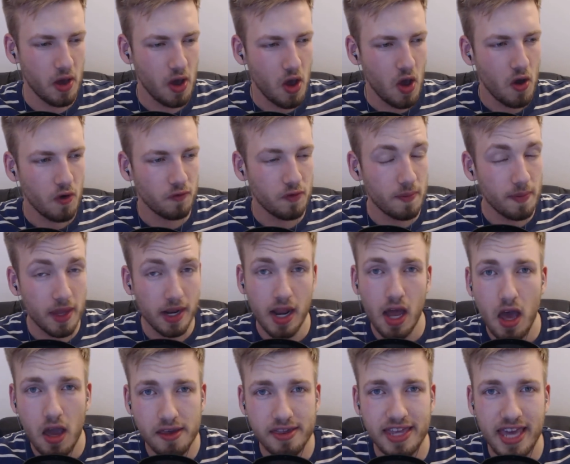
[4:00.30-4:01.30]
but from the
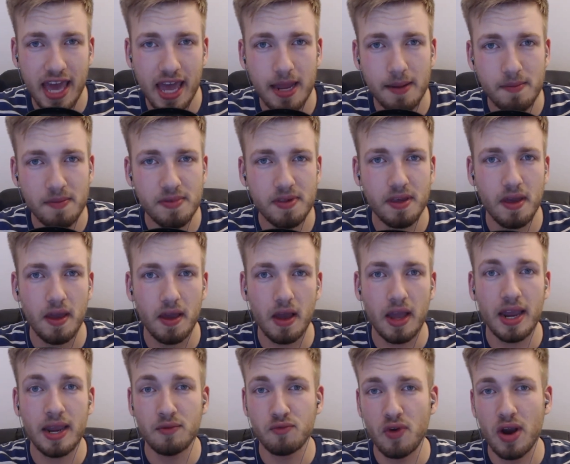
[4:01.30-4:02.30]
last games
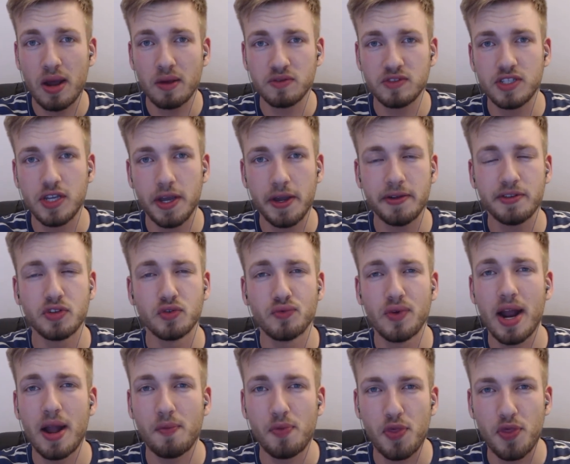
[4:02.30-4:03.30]
in round 2 to
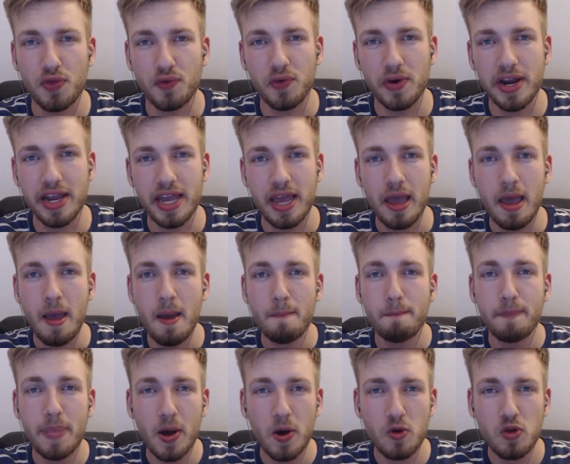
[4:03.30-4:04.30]
round 3,
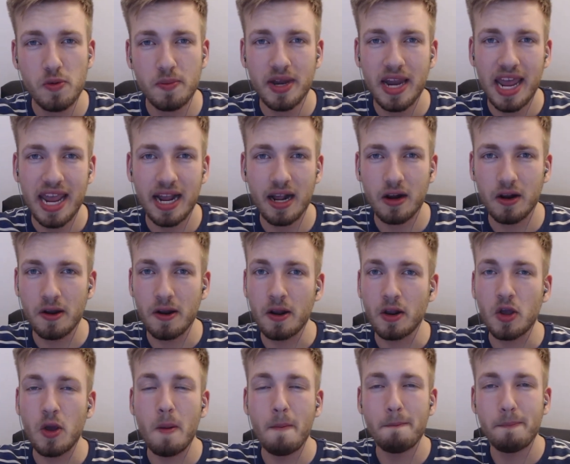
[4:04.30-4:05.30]
Belgium and
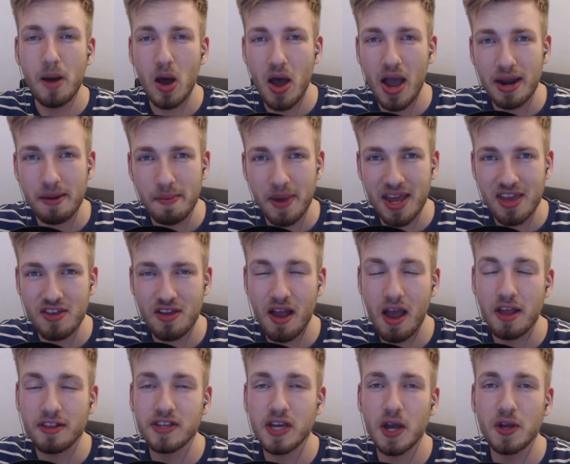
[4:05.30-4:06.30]
England combined made
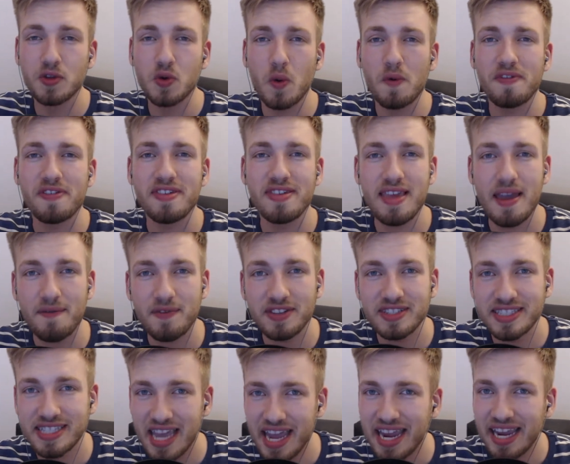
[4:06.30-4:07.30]
a total of
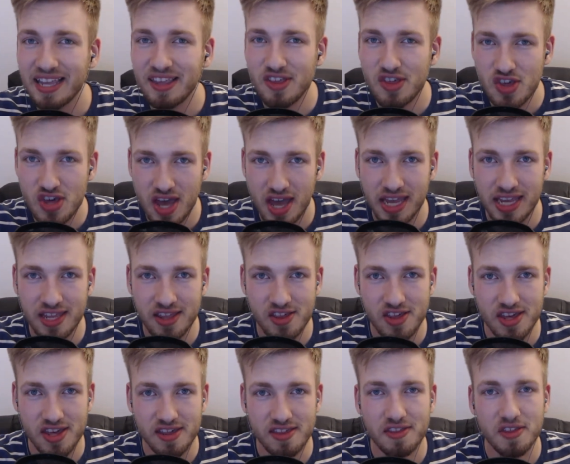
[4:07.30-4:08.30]
17
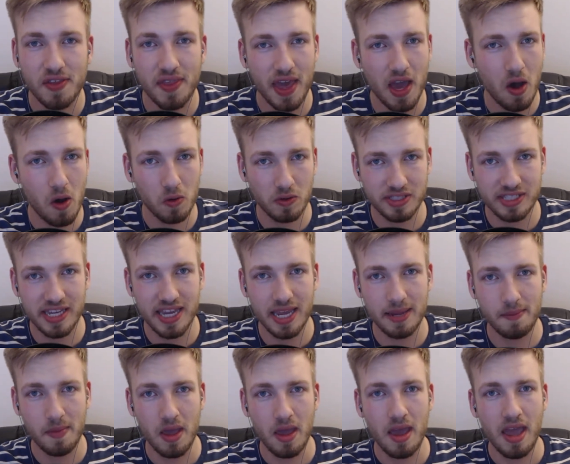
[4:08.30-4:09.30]
changes to their old
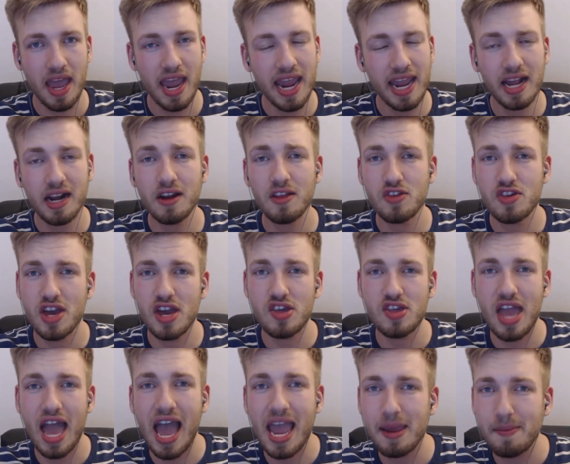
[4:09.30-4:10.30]
team. England
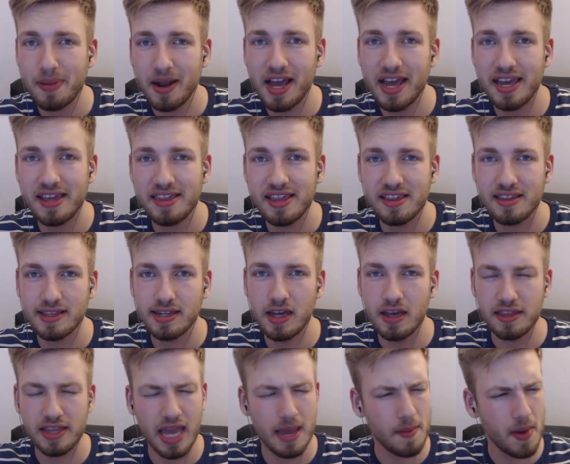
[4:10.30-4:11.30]
changed 8 players since the
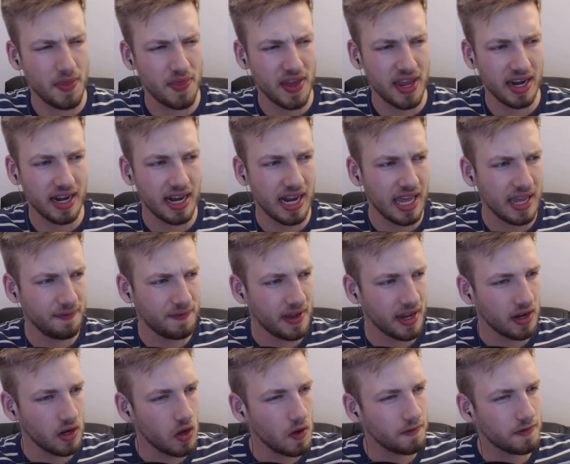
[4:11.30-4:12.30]
last game, I think
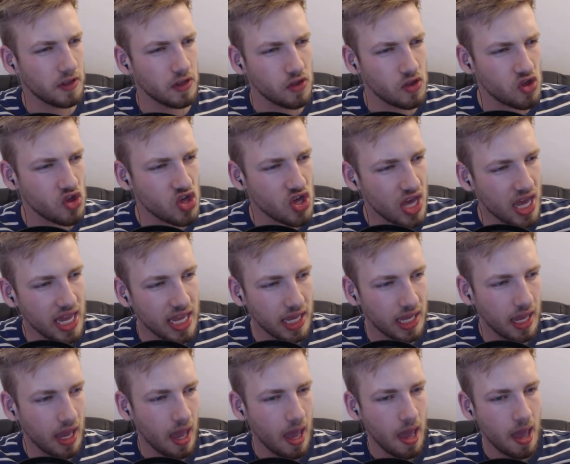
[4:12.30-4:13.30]
leaving
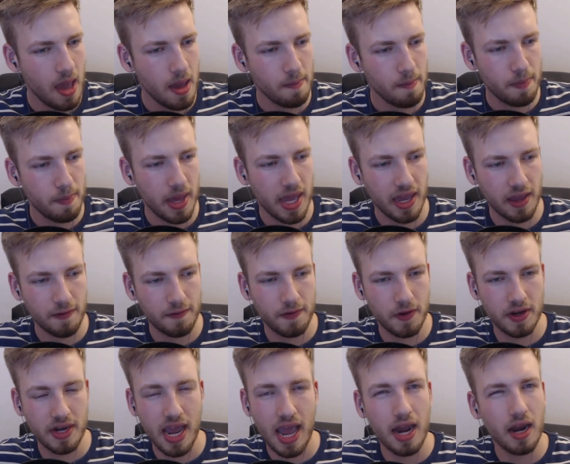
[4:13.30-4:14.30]
Loftus-Cheek,
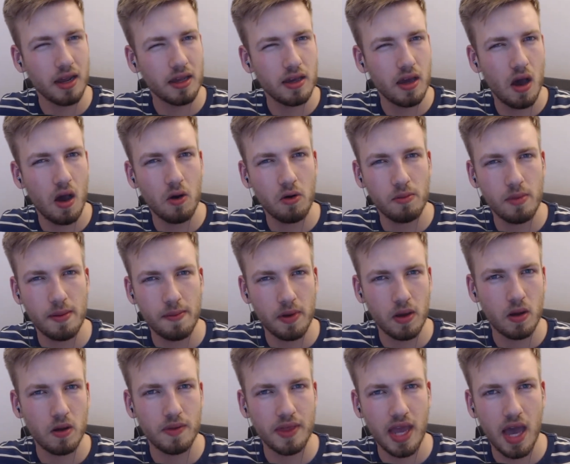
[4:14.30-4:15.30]
Pickford, and I can't
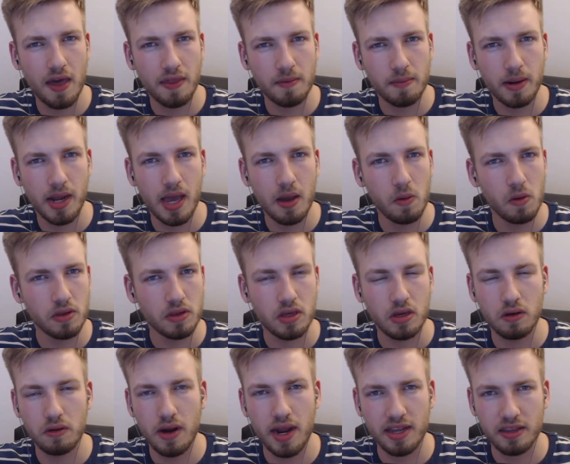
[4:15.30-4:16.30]
remember who the other player was,
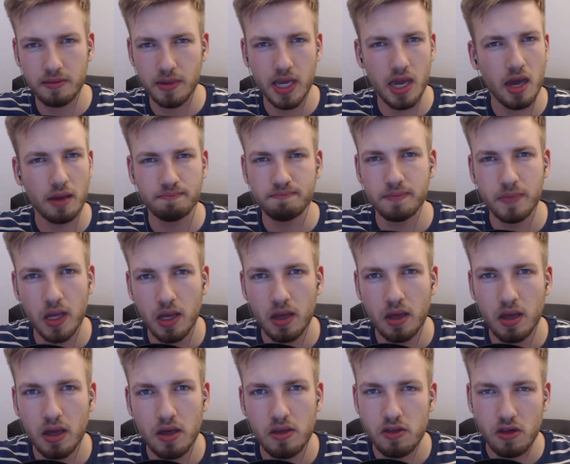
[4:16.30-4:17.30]
correct me, I
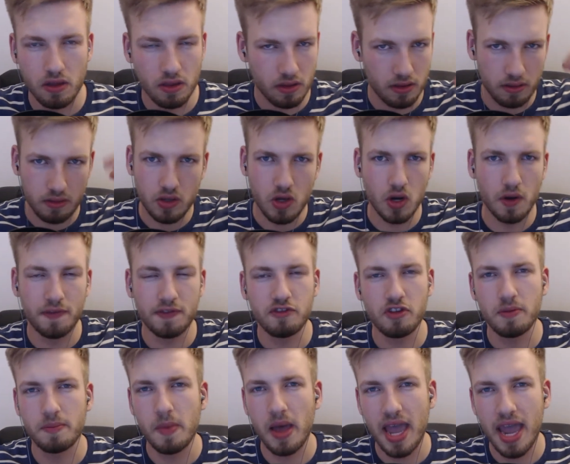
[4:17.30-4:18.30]
just gone off the
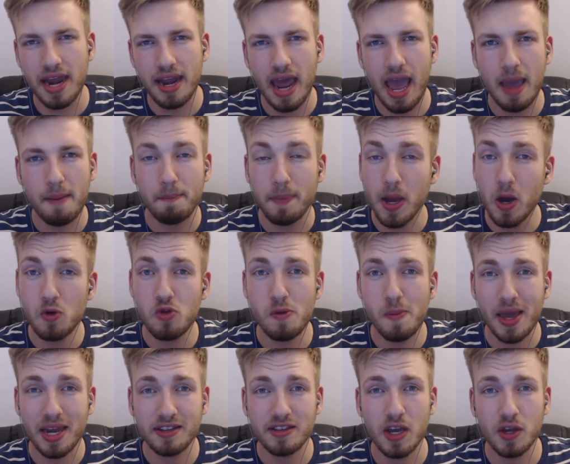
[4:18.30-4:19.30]
top of my head. And
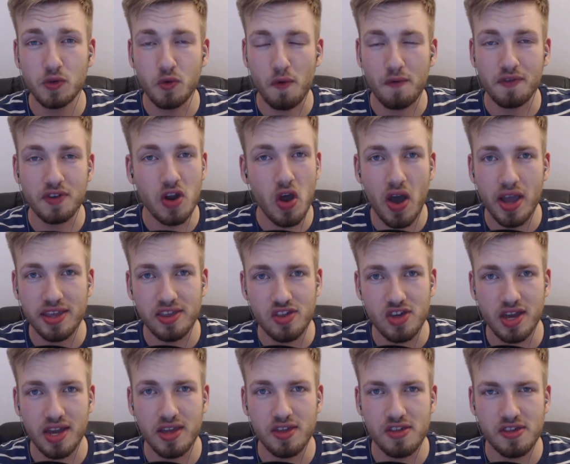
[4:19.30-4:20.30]
Belgium made a total of 9
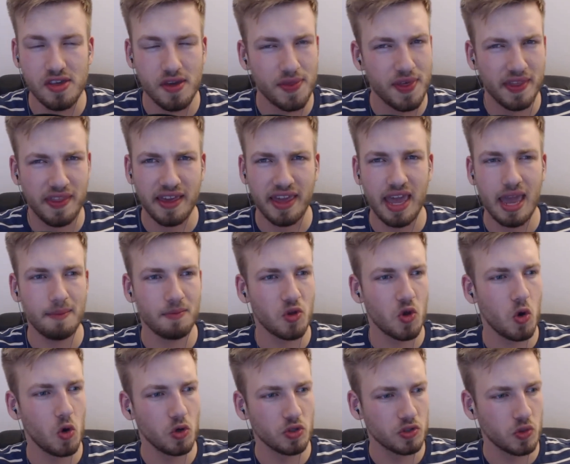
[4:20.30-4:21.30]
changes. I think they
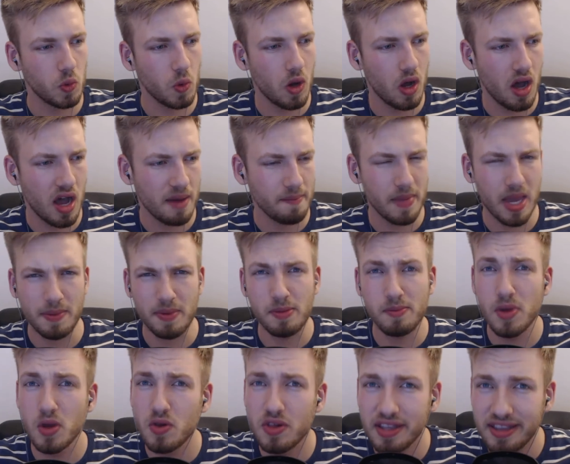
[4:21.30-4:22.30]
kept Courtois and maybe
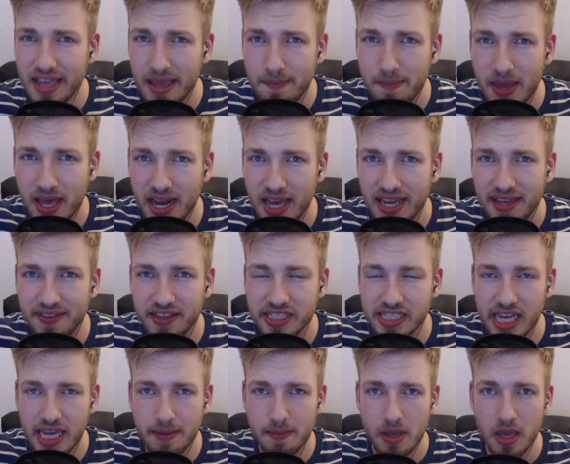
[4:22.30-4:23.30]
Moussa Dembele in the
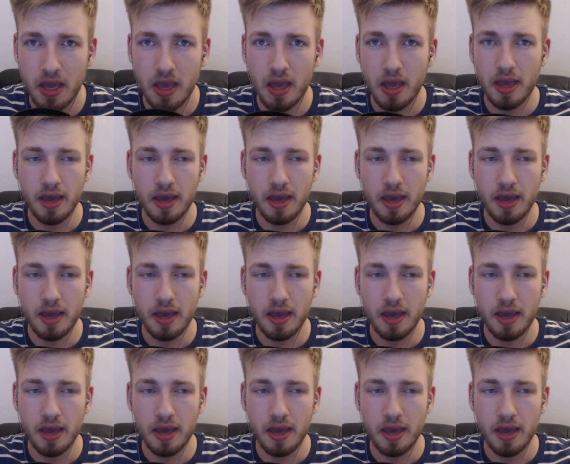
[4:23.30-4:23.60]
team.